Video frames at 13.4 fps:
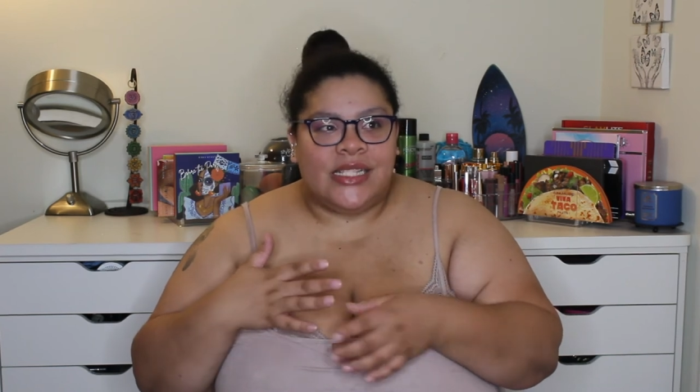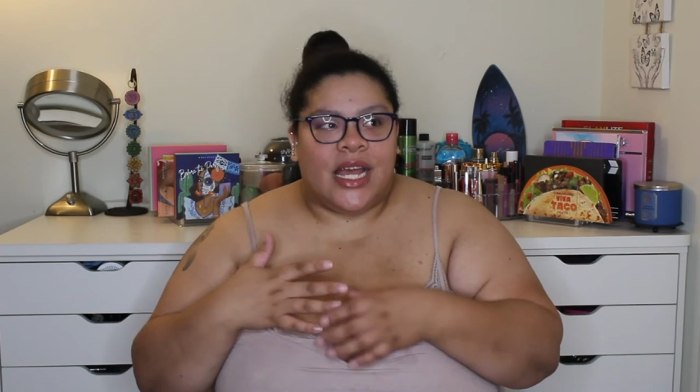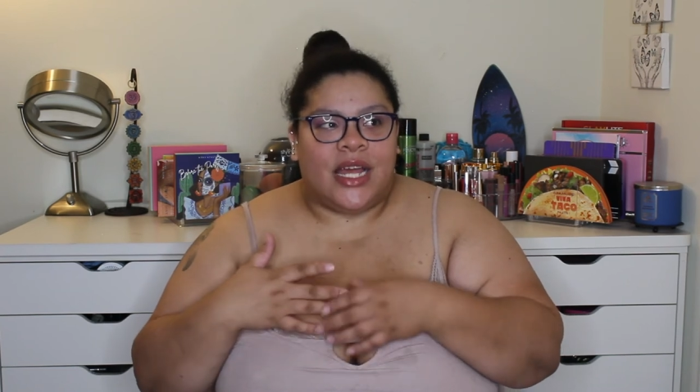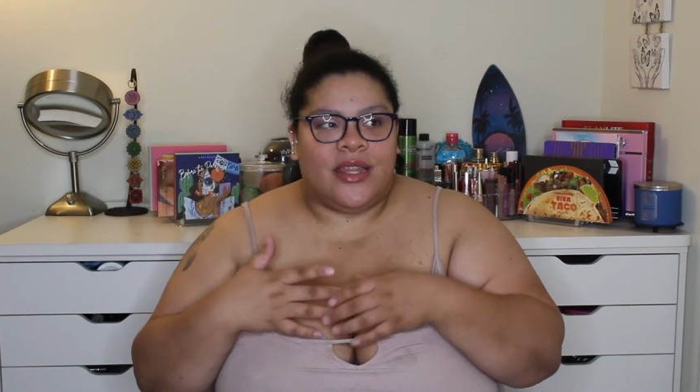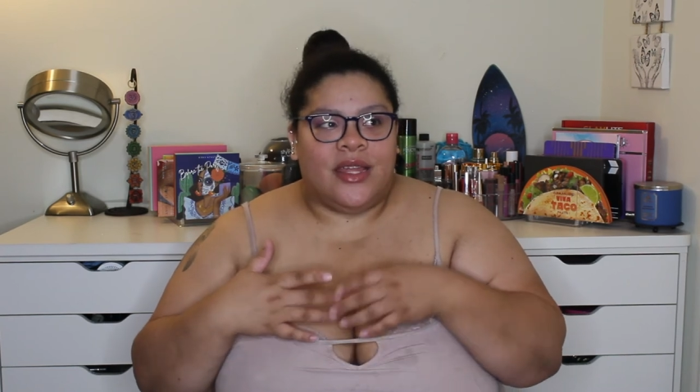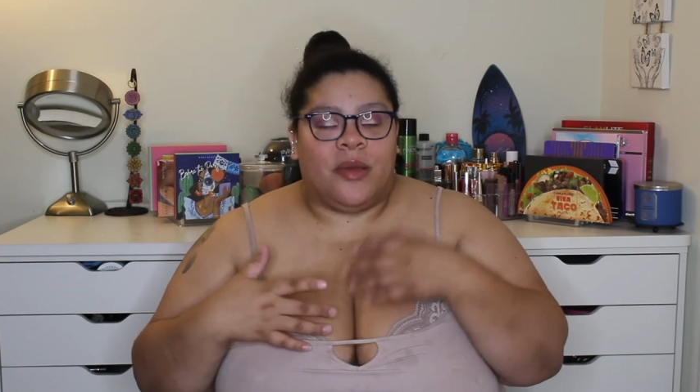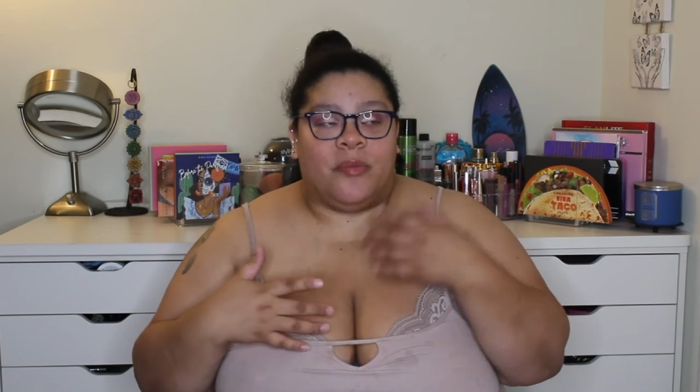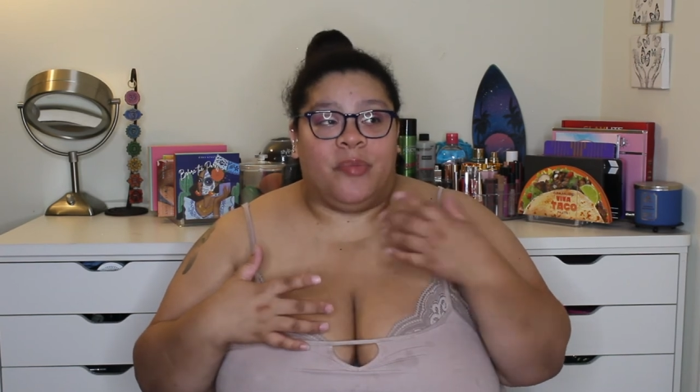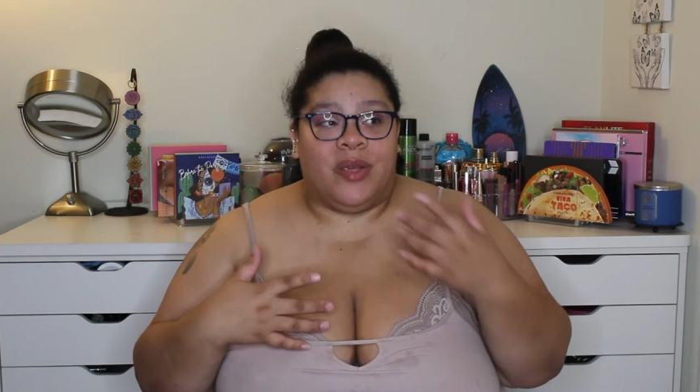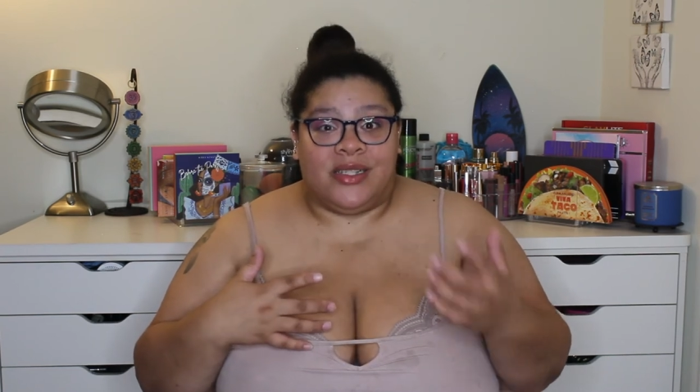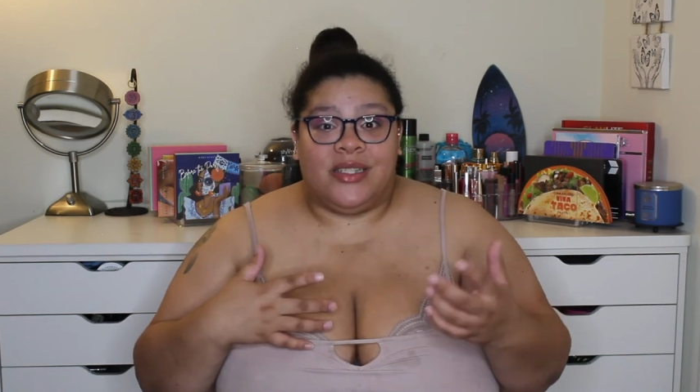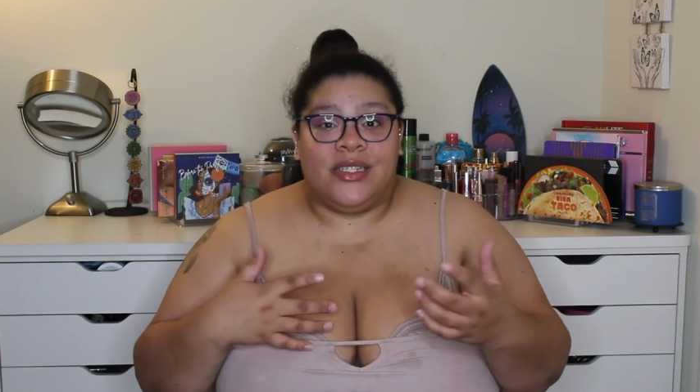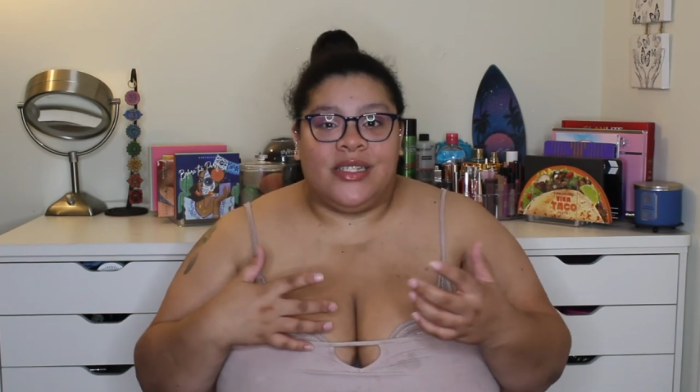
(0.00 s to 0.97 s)
I think
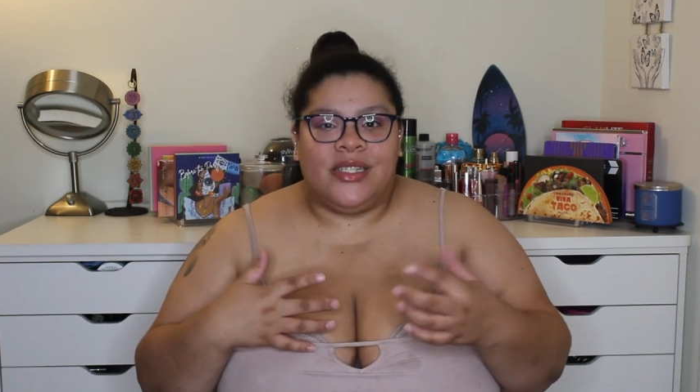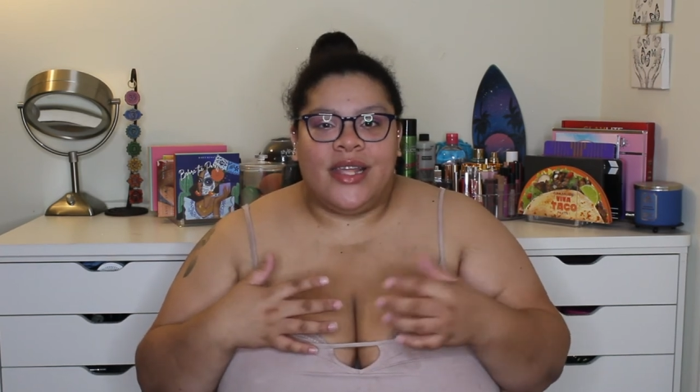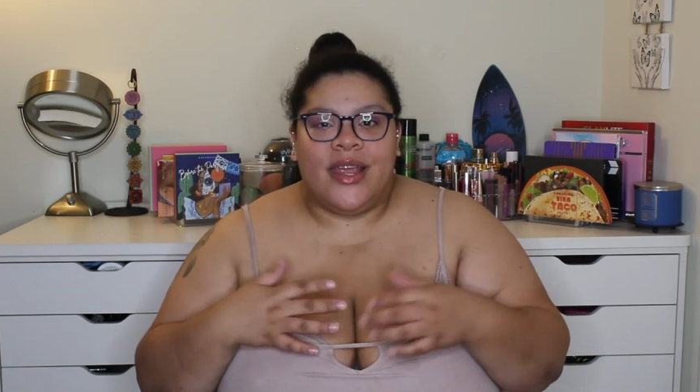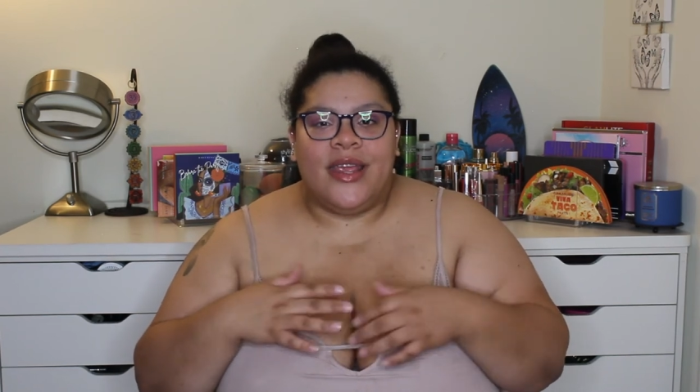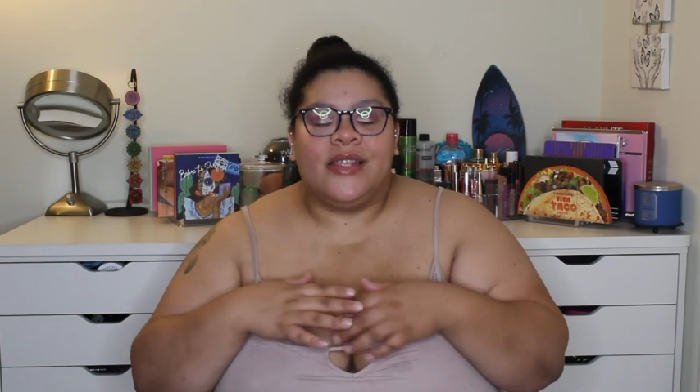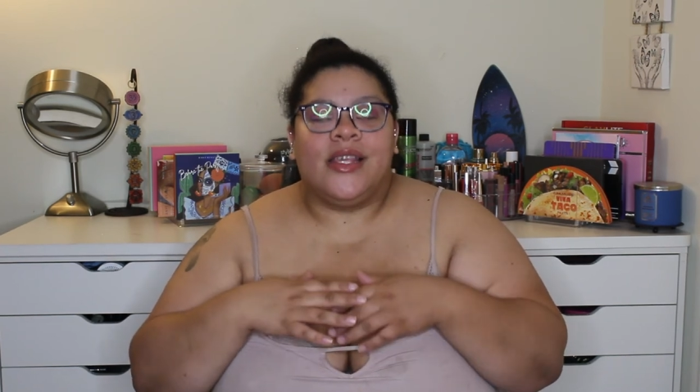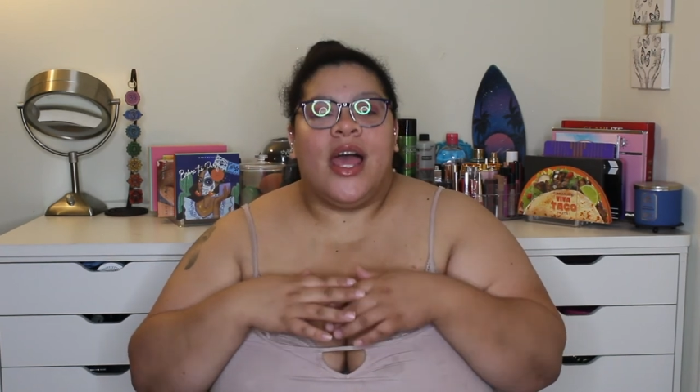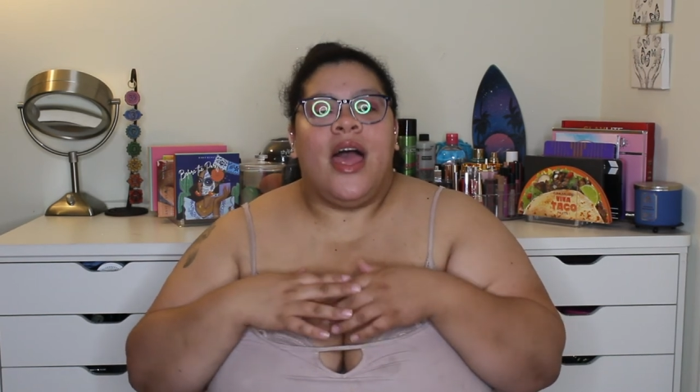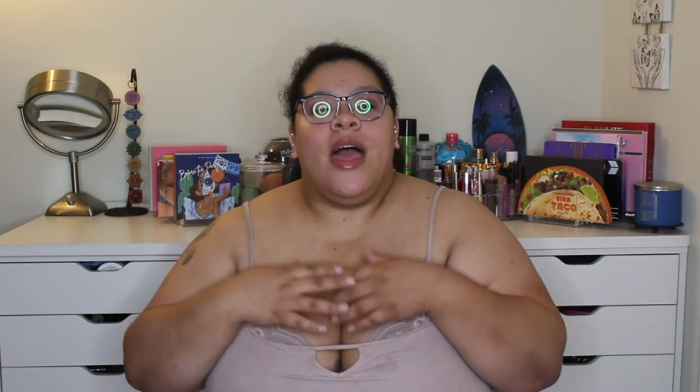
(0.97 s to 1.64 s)
business days.